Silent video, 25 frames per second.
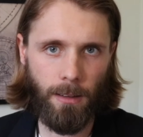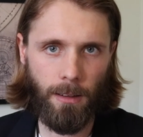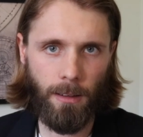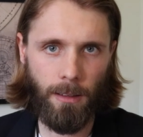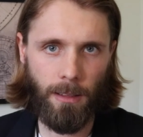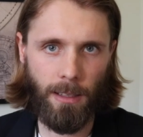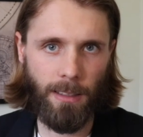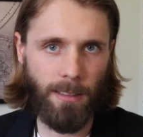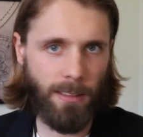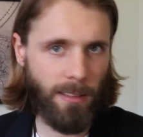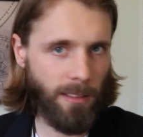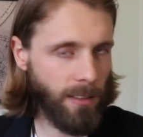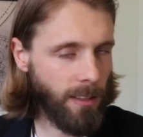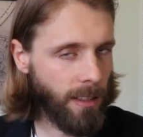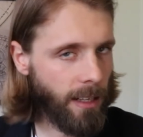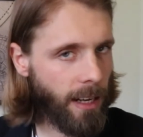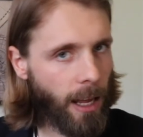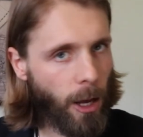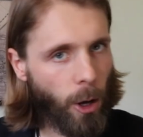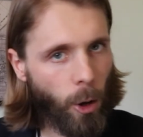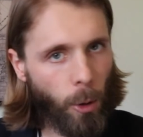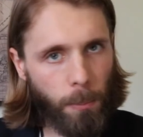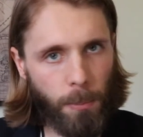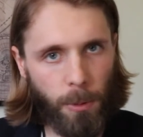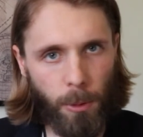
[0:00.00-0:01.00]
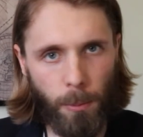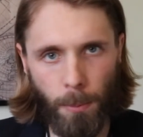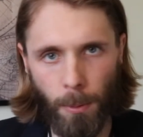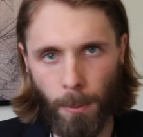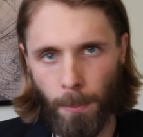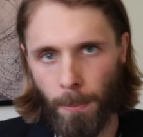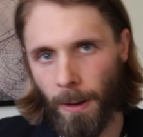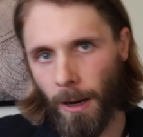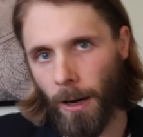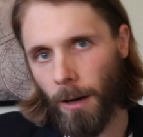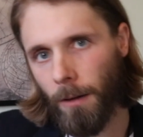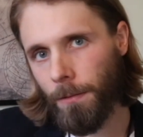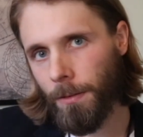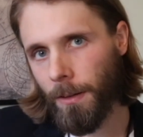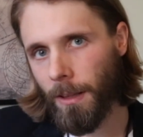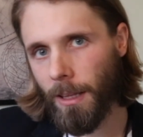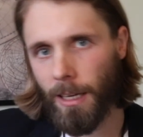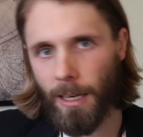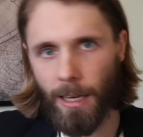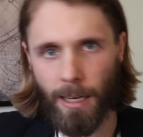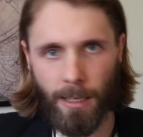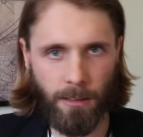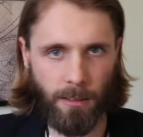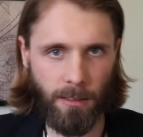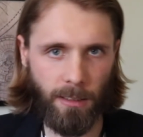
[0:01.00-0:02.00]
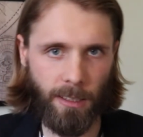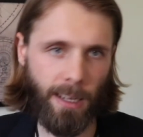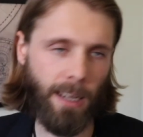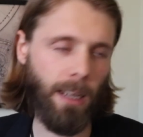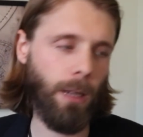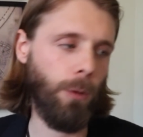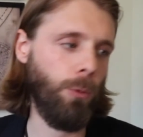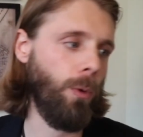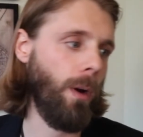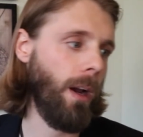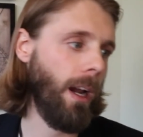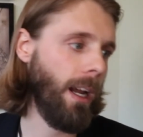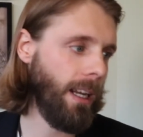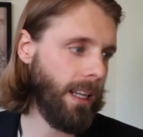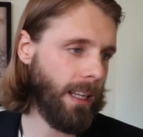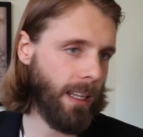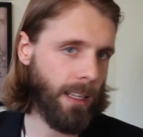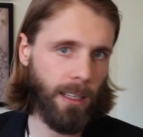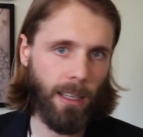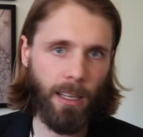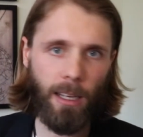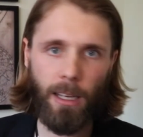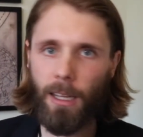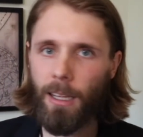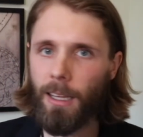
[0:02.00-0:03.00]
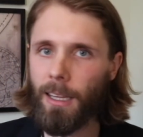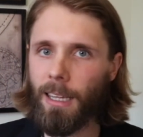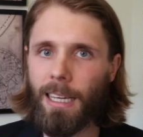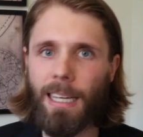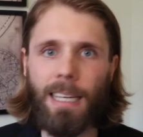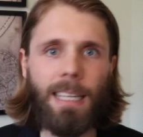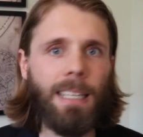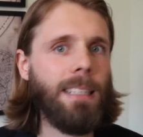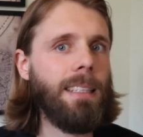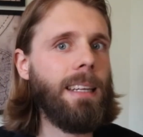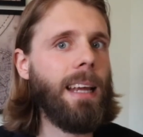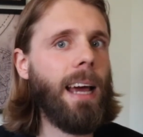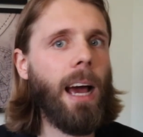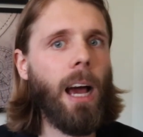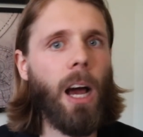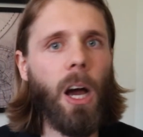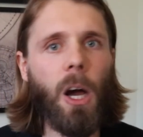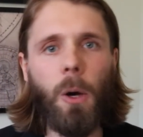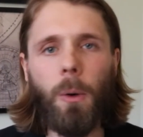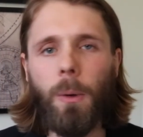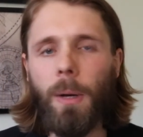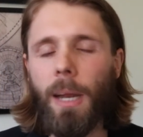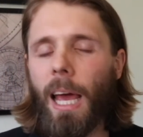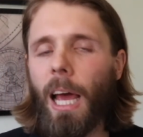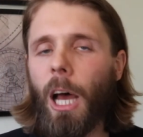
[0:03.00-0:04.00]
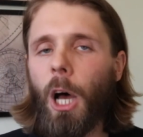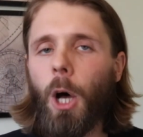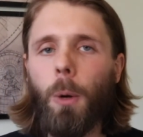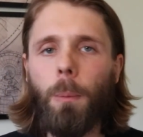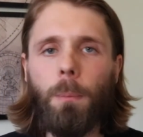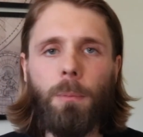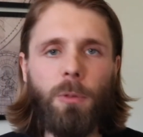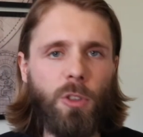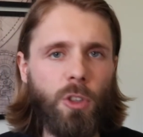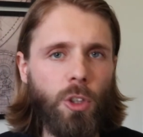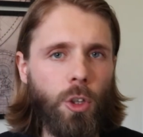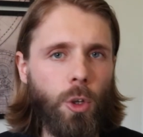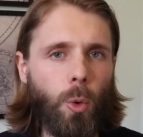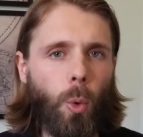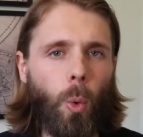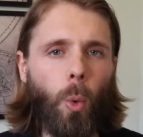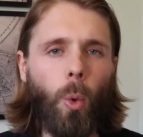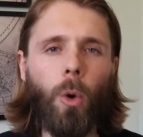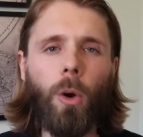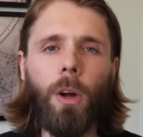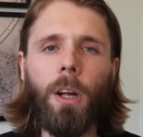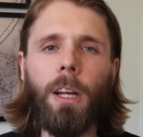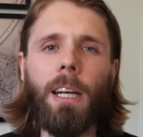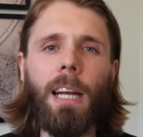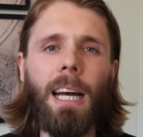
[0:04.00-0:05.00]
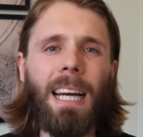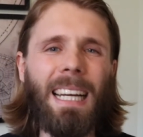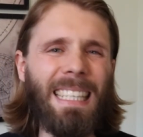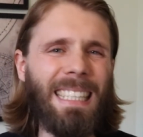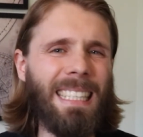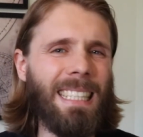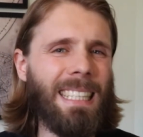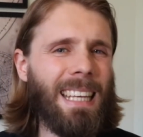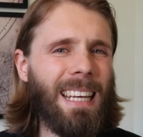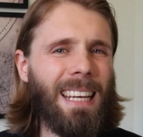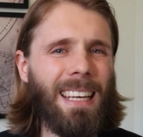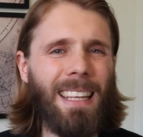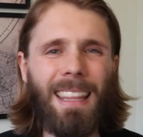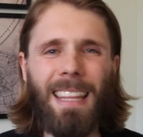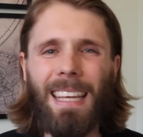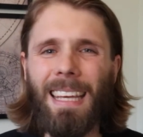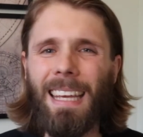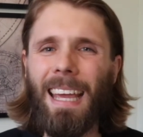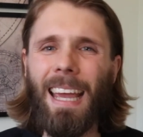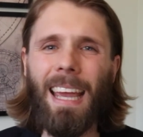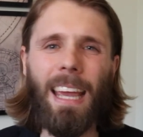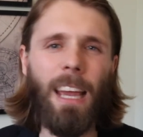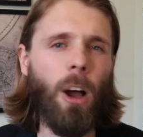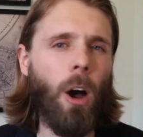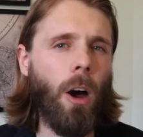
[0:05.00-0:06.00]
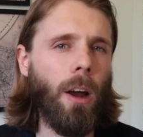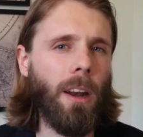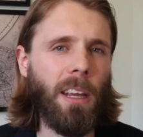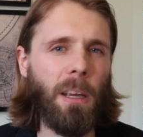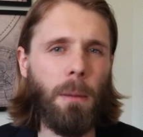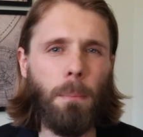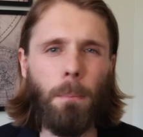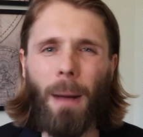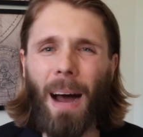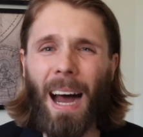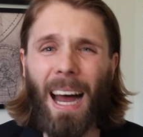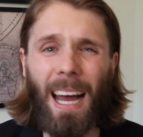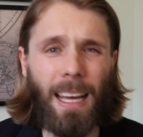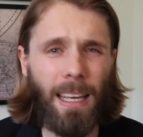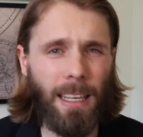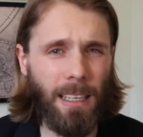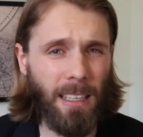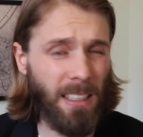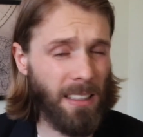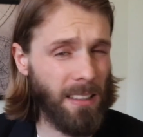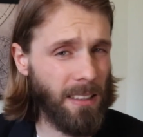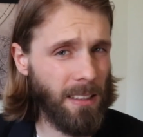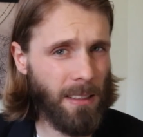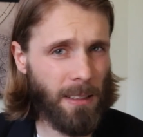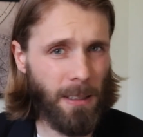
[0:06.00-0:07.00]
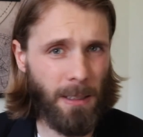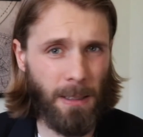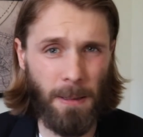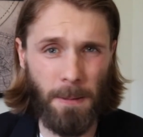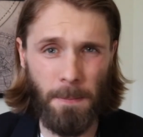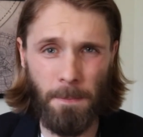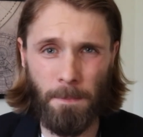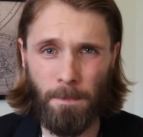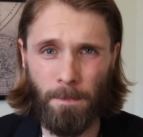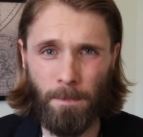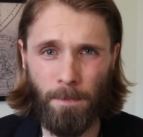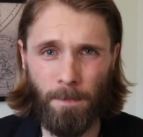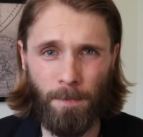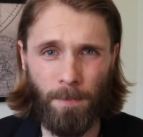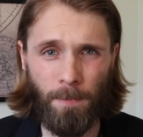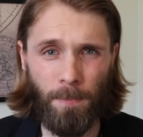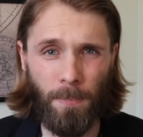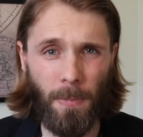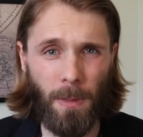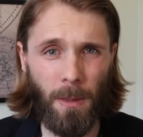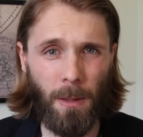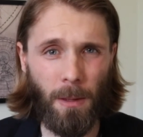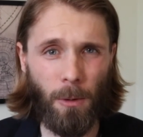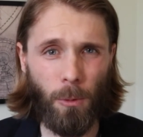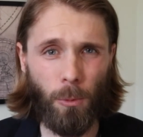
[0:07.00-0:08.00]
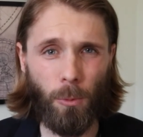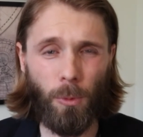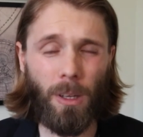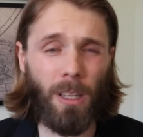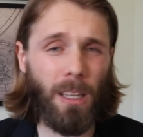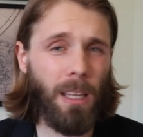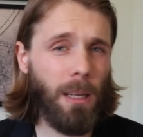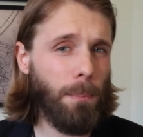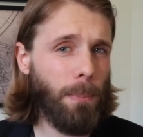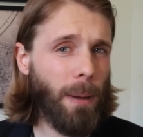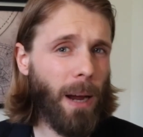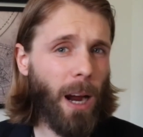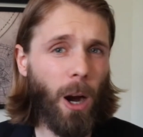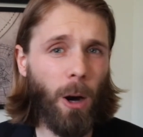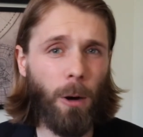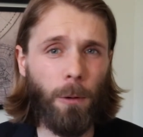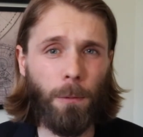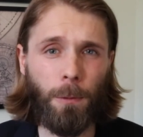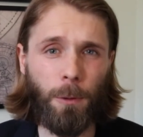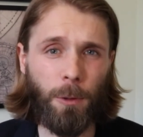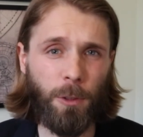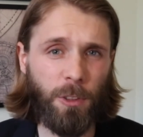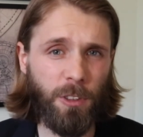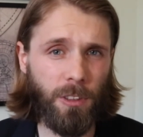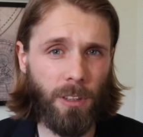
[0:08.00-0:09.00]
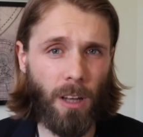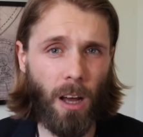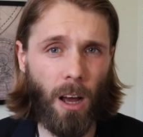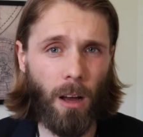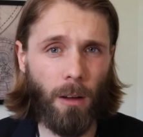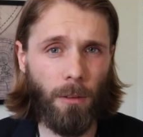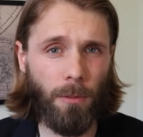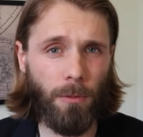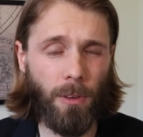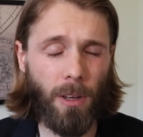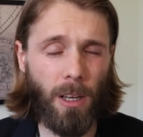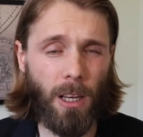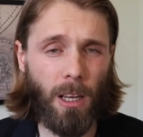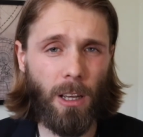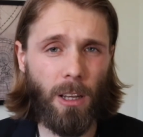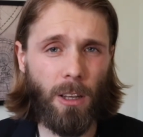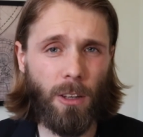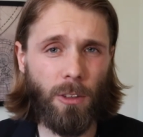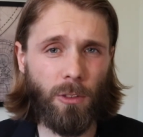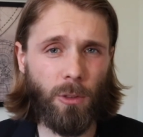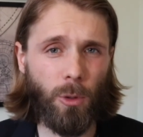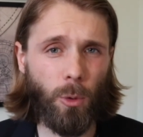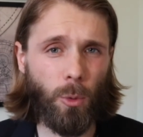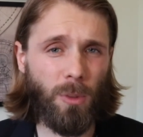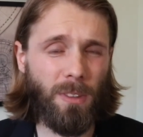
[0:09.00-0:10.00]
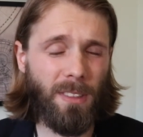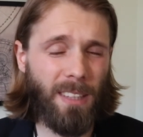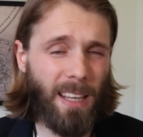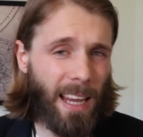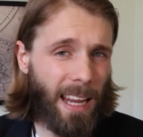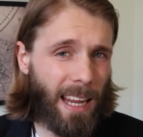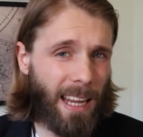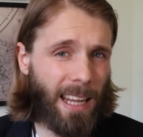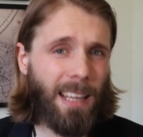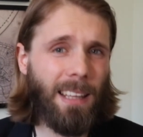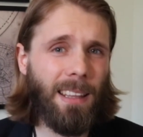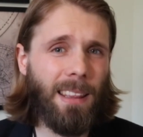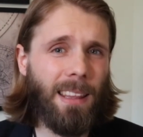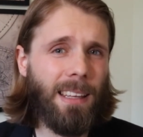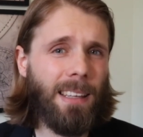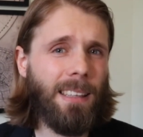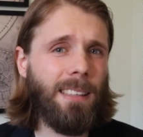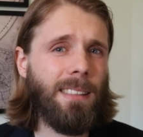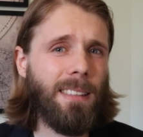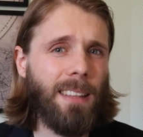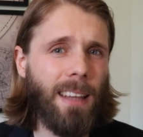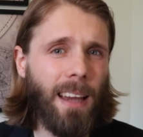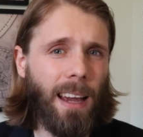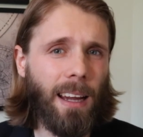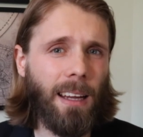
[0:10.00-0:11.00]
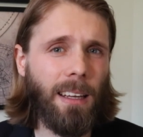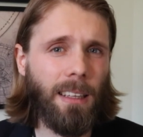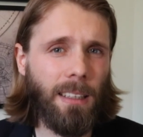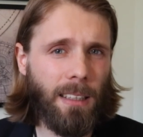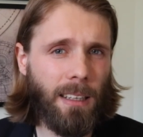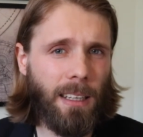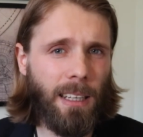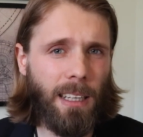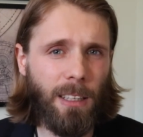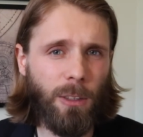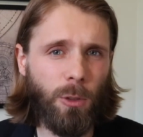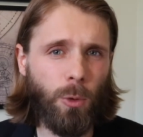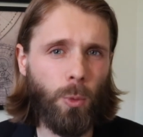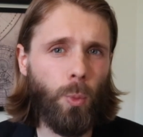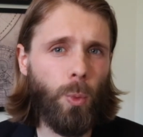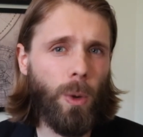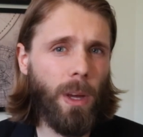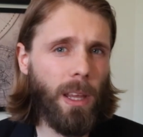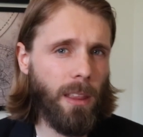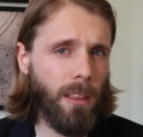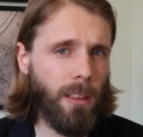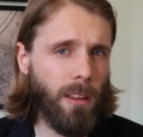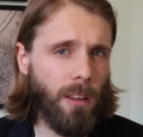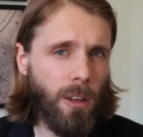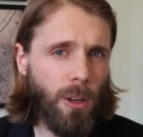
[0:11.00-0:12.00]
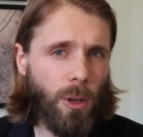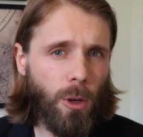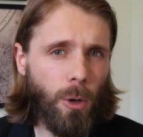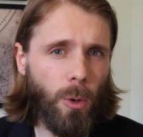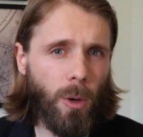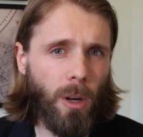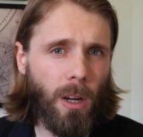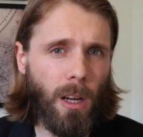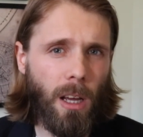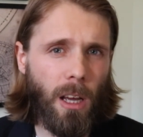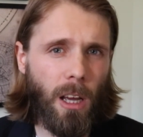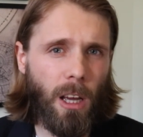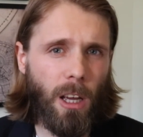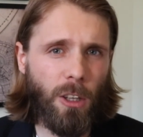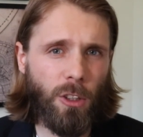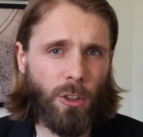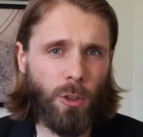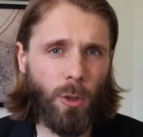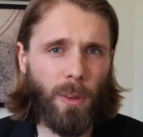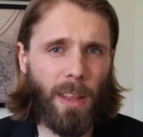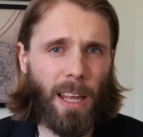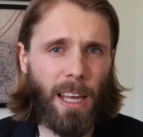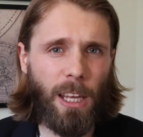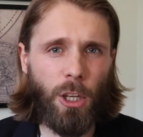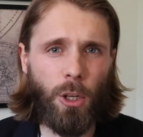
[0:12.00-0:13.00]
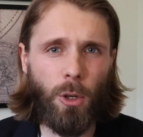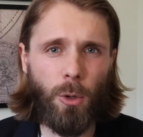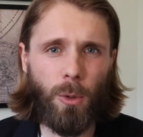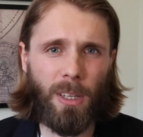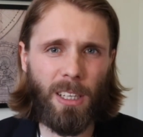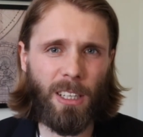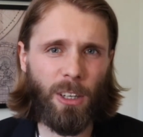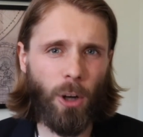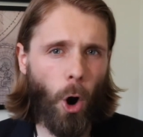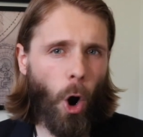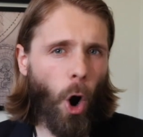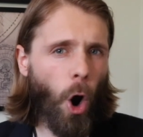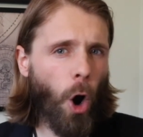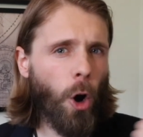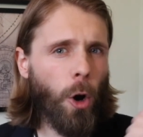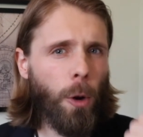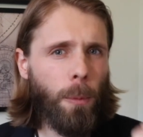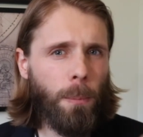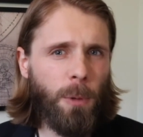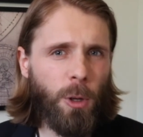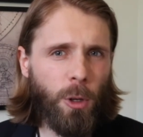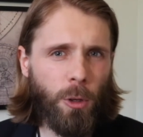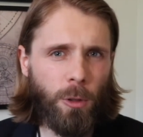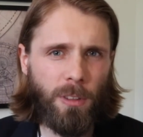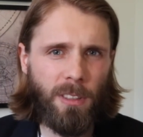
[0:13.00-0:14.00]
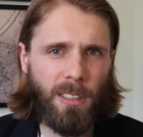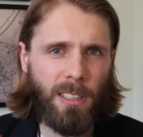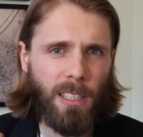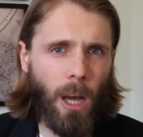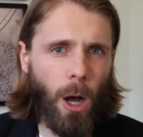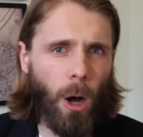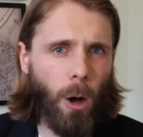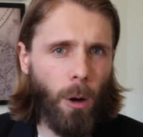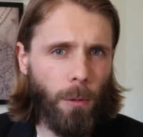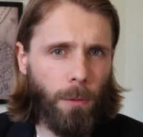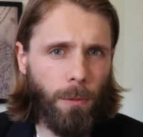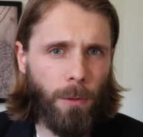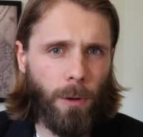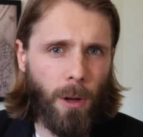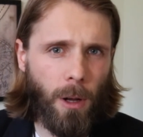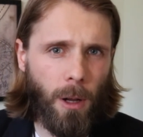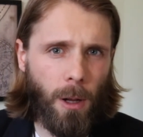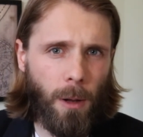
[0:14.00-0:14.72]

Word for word: This is going to help you prepare for the next day, writing it down helps you organize the chaotic mind. Really powerful stuff. So take these techniques with you so that you can arm yourself